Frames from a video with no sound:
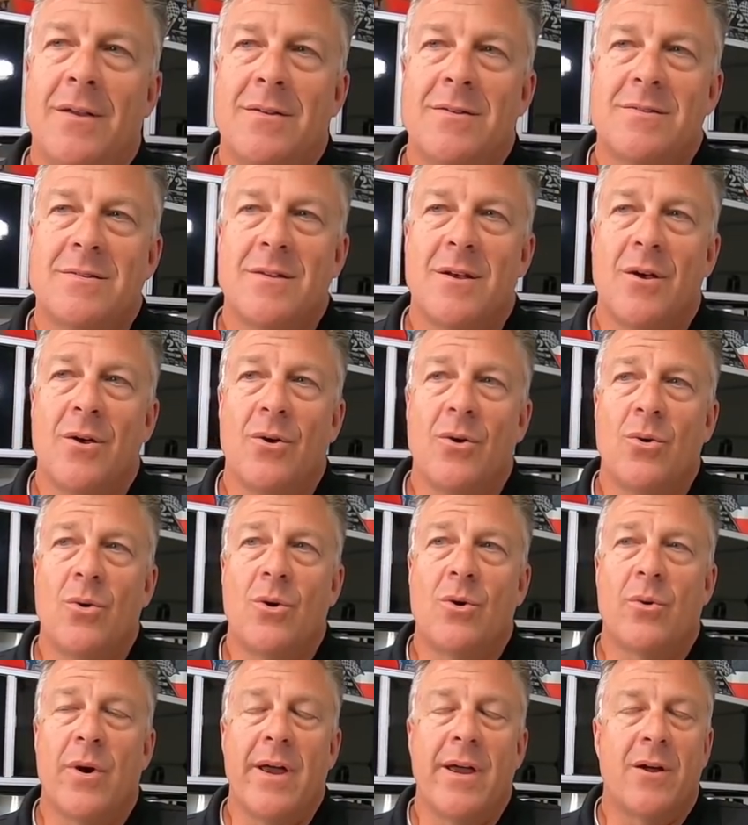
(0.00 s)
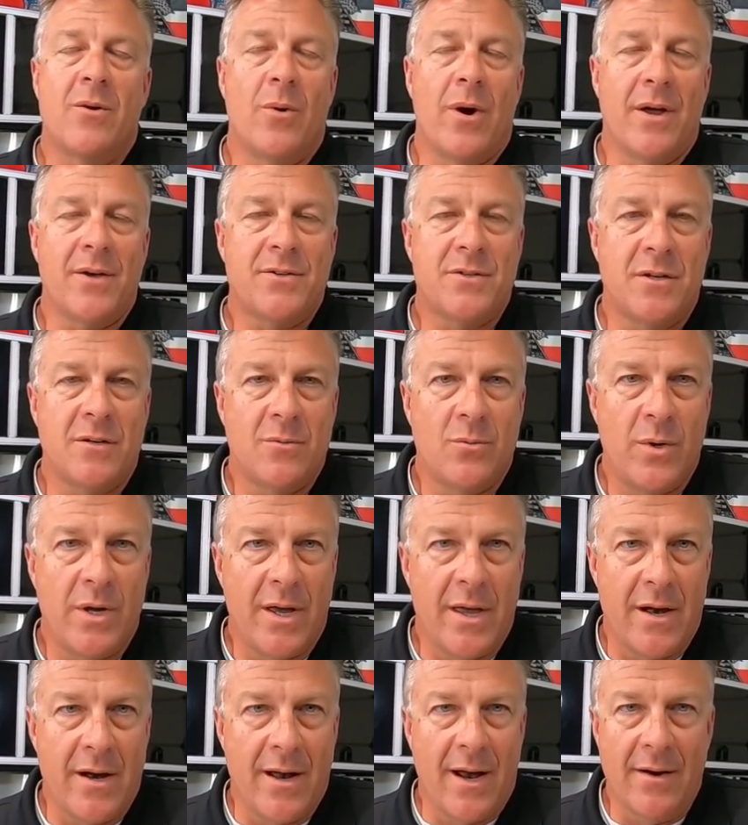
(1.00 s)
So, great question.
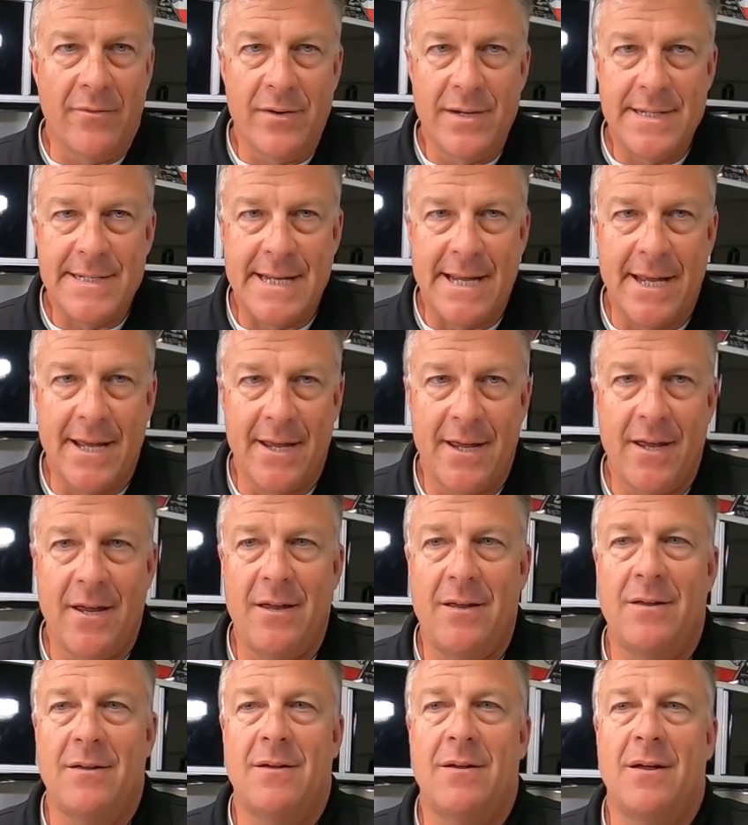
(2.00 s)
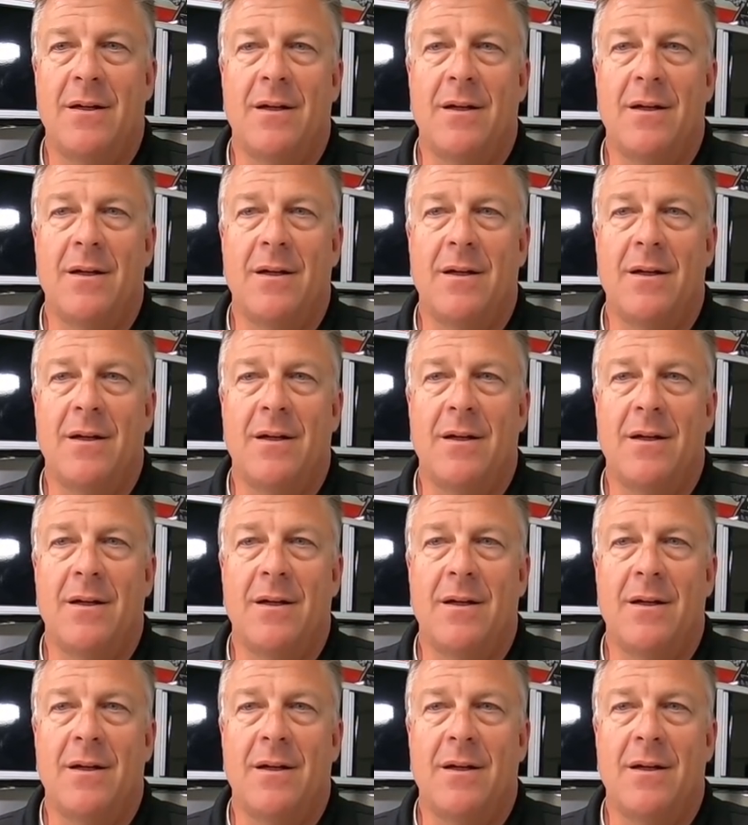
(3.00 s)
We get it every day.